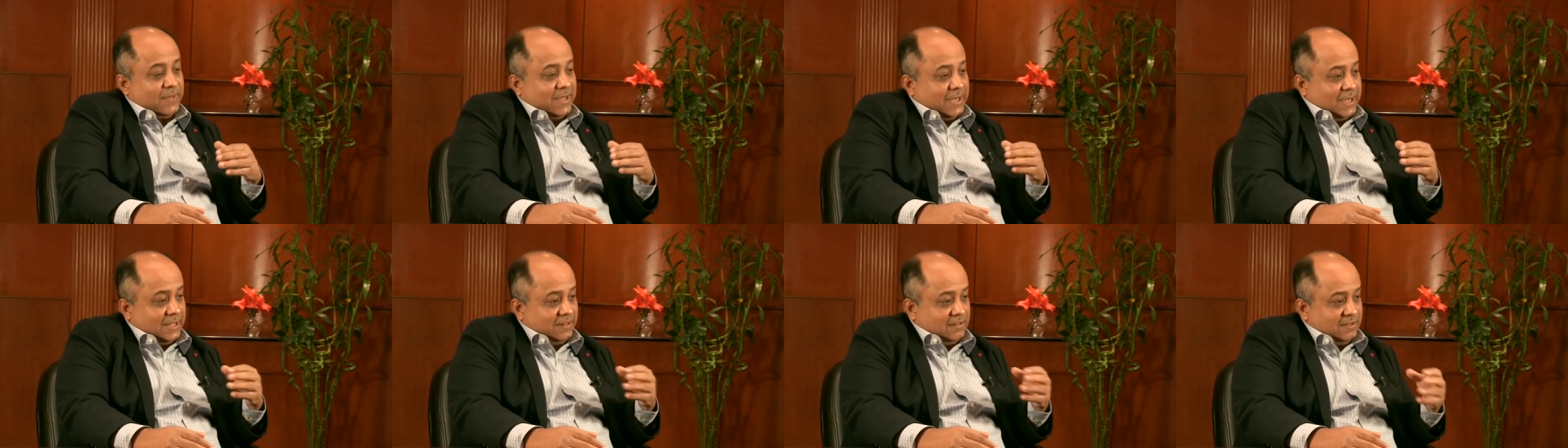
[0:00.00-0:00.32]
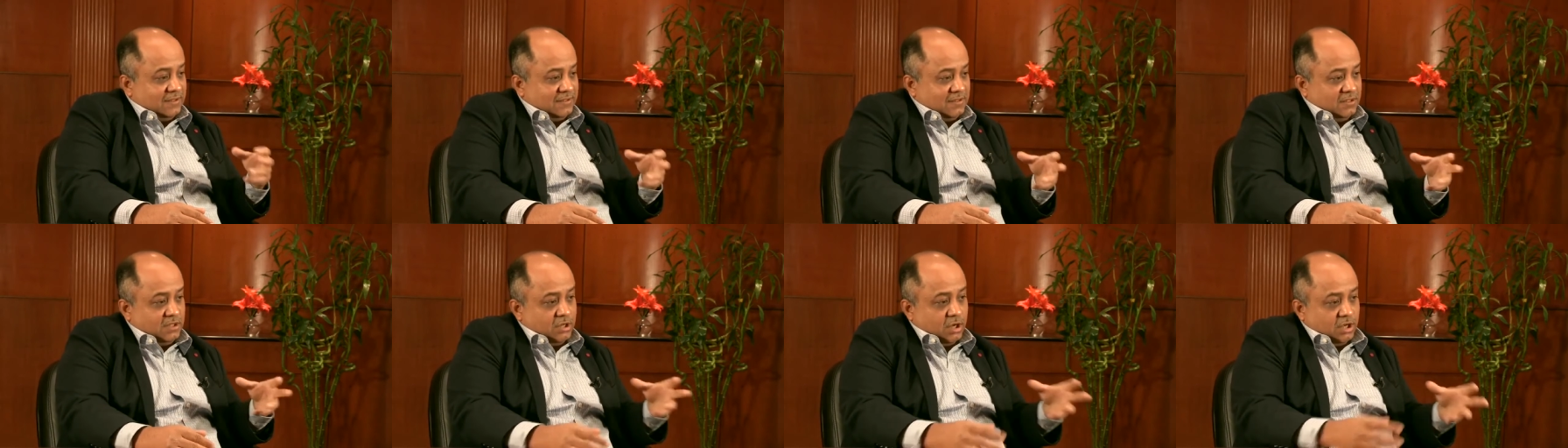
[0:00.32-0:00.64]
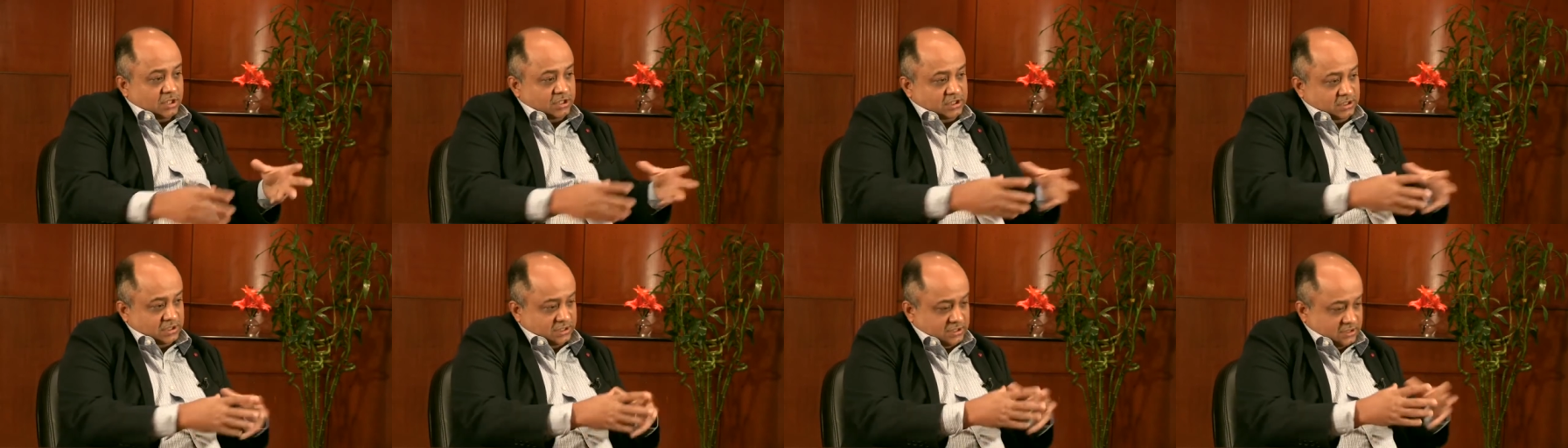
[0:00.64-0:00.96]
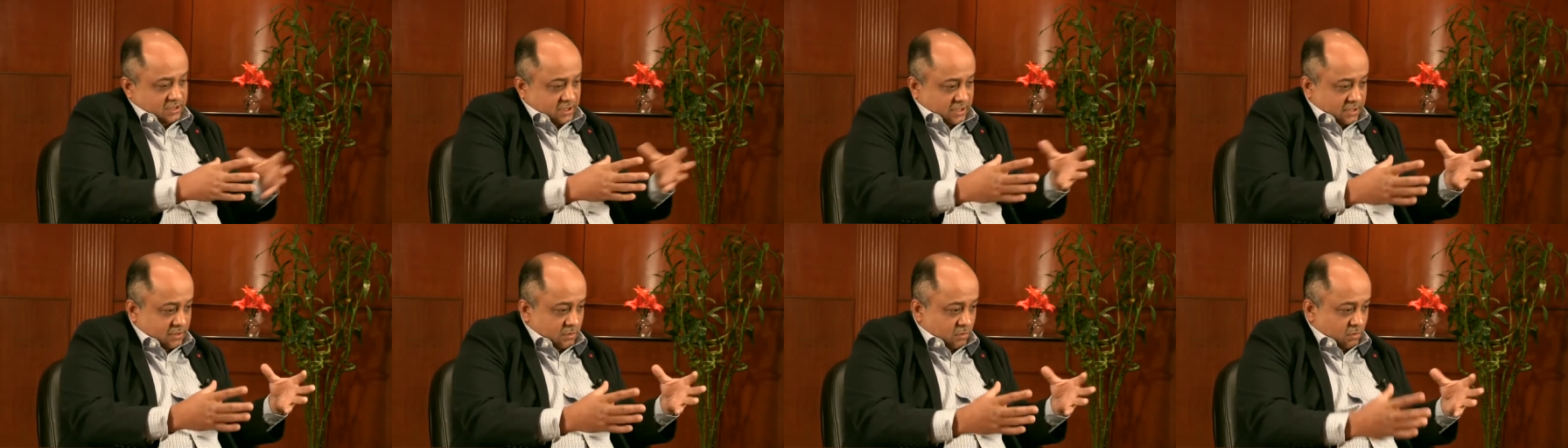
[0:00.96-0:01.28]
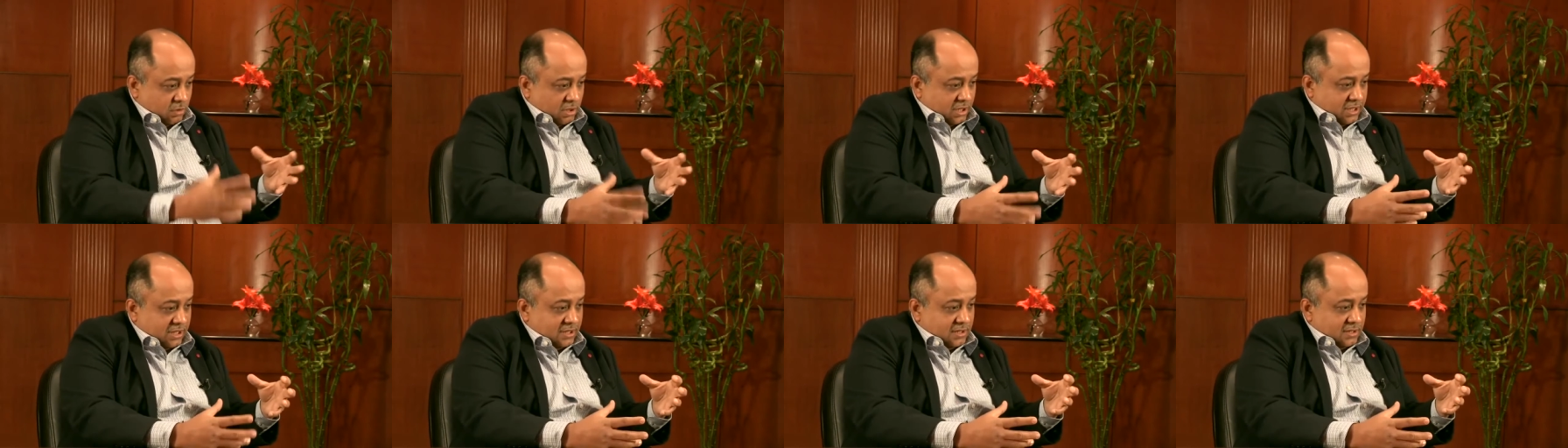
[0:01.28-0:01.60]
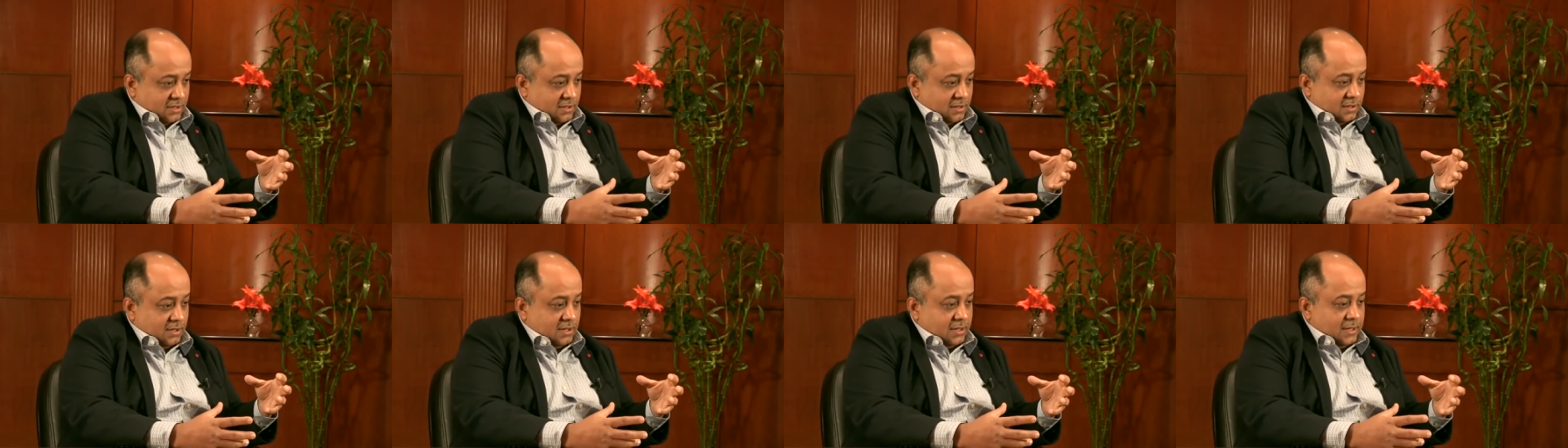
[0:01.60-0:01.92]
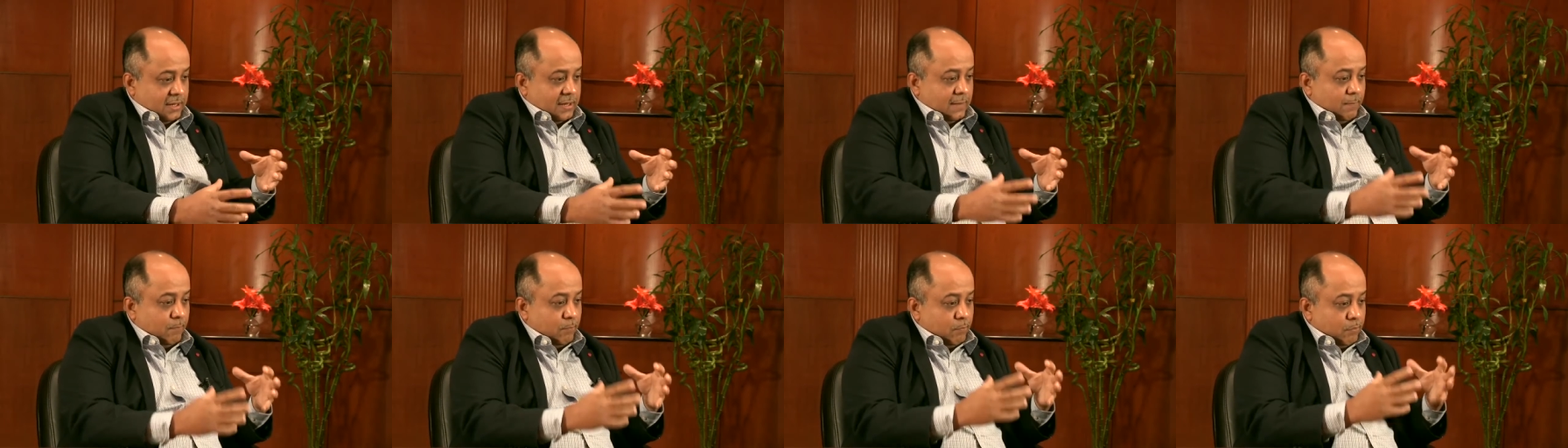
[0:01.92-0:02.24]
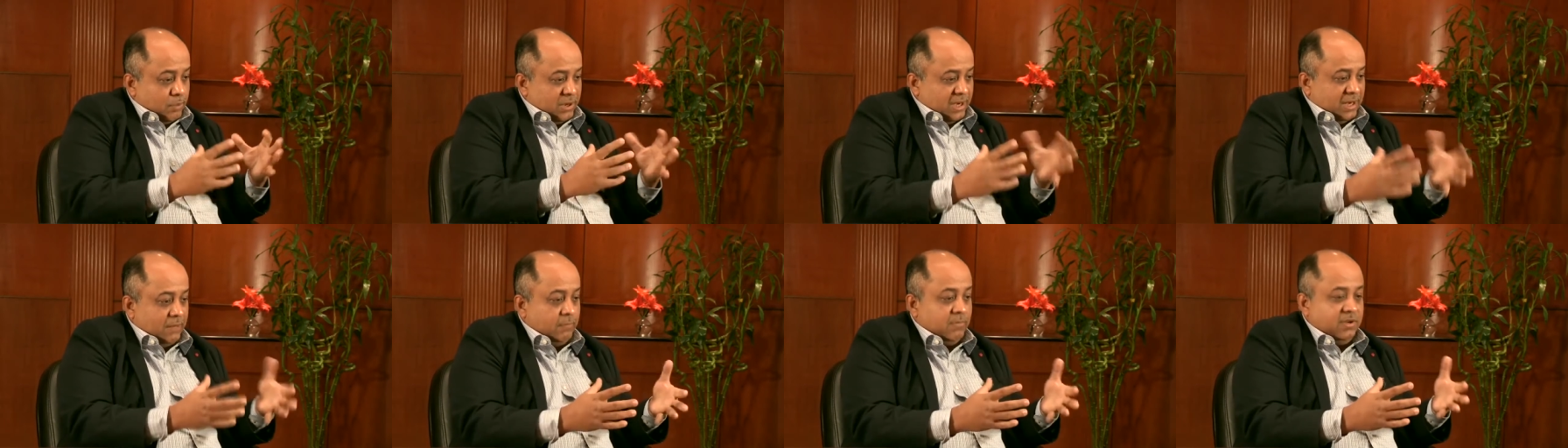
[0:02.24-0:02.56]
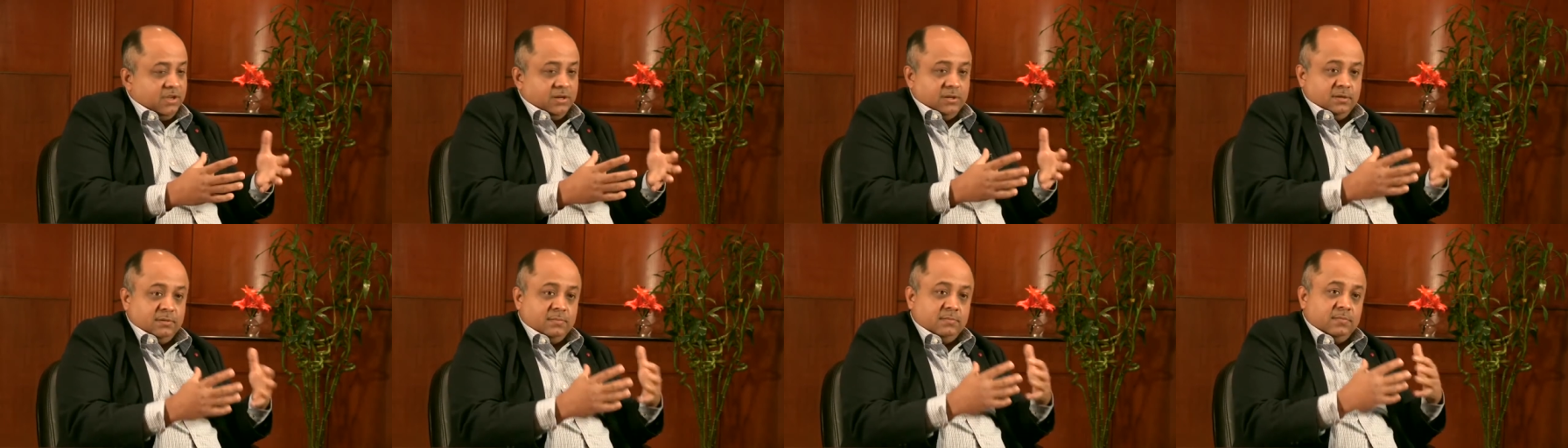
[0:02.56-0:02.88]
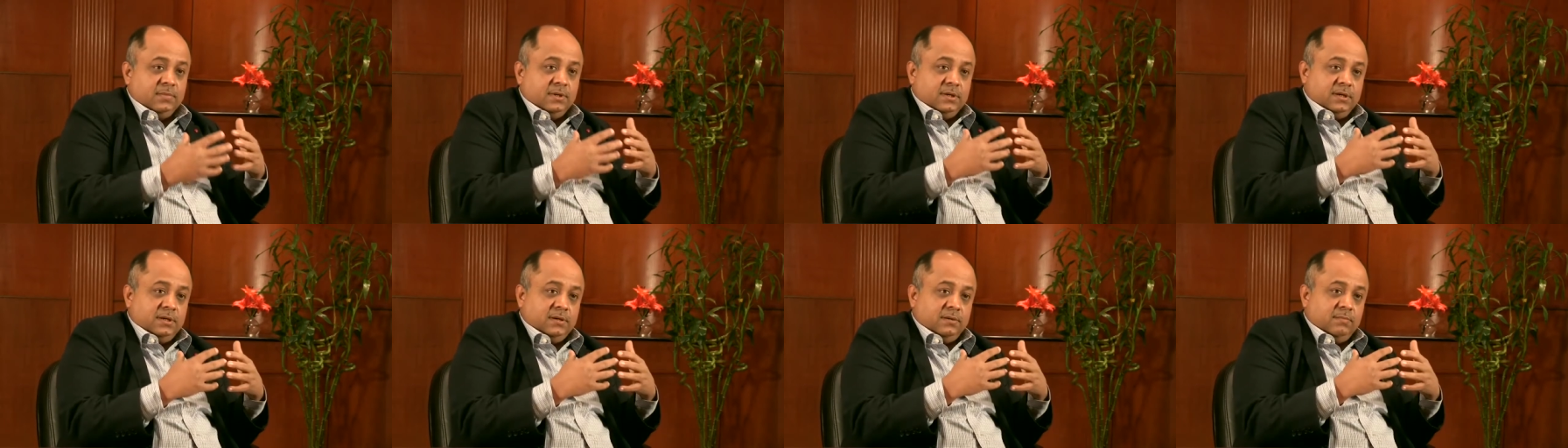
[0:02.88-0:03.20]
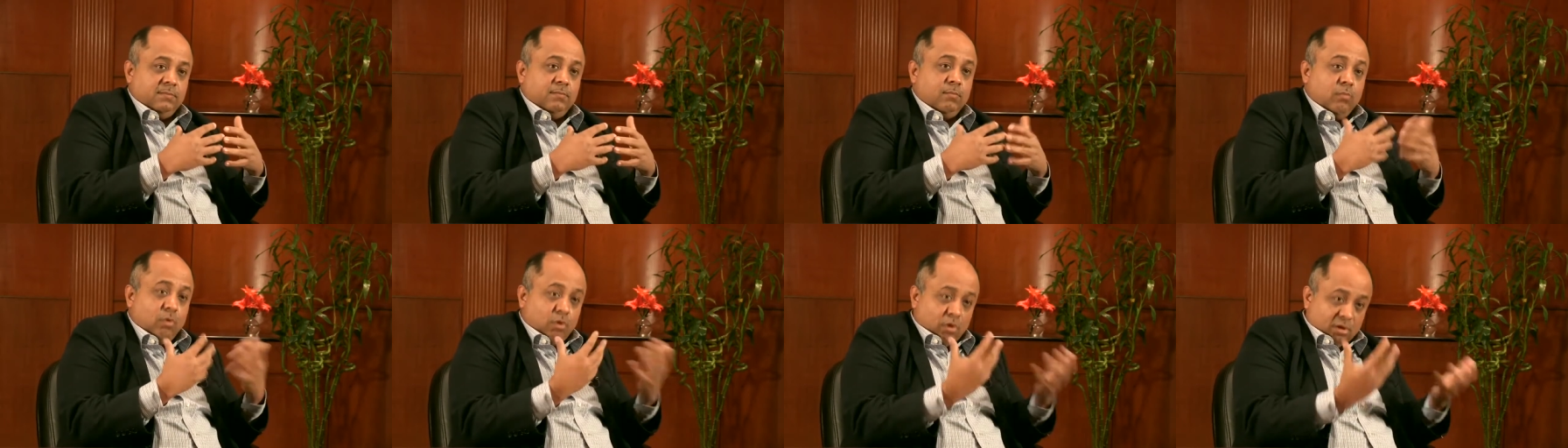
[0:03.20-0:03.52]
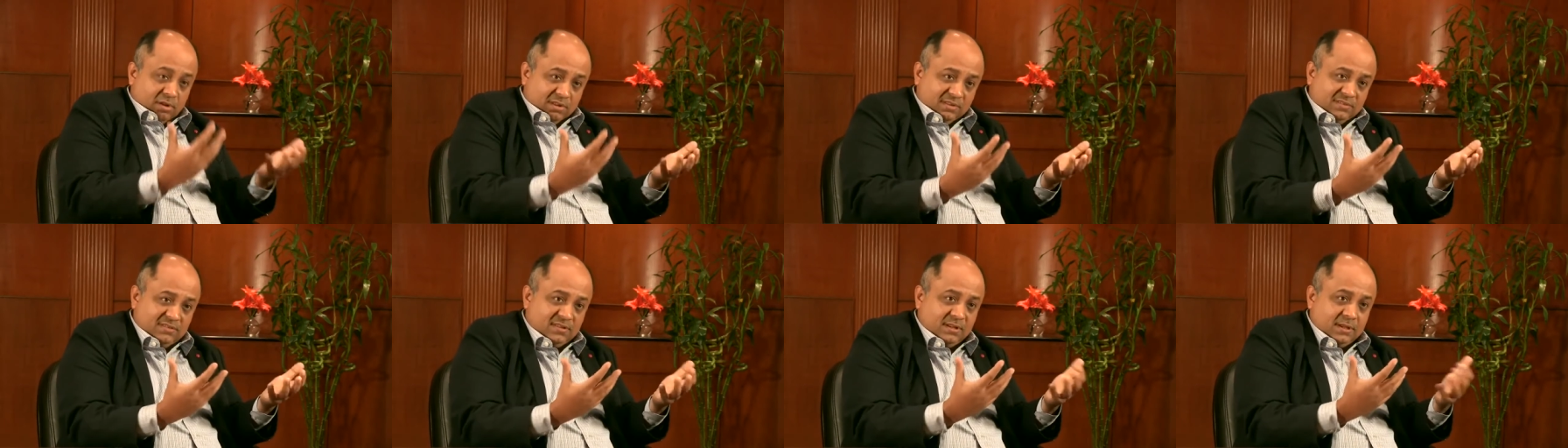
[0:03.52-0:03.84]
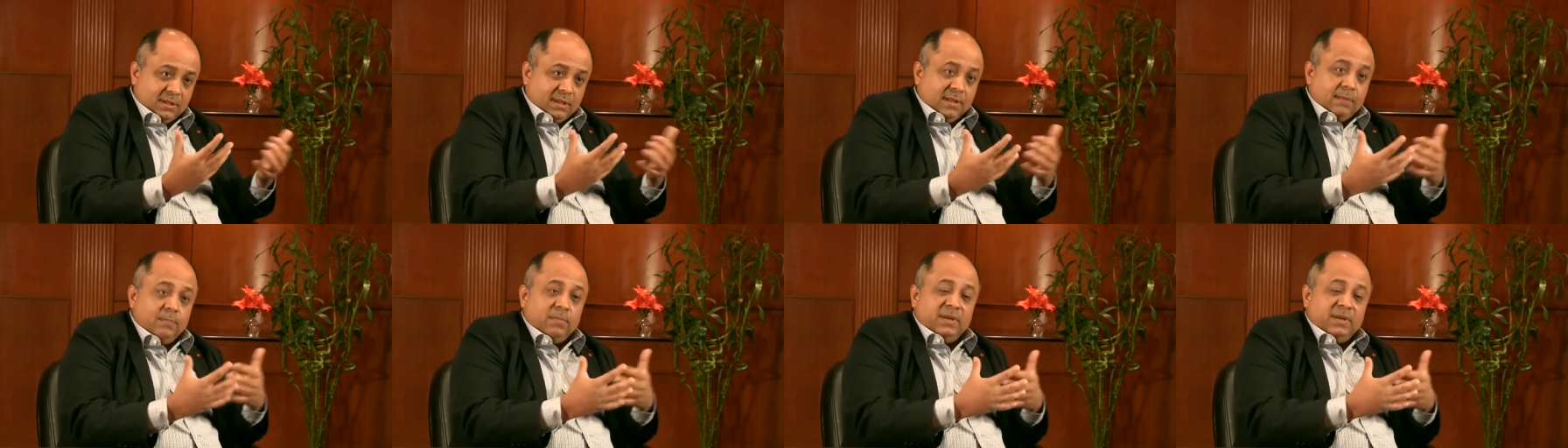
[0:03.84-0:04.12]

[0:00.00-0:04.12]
and this is not just in only the premium uh, malls,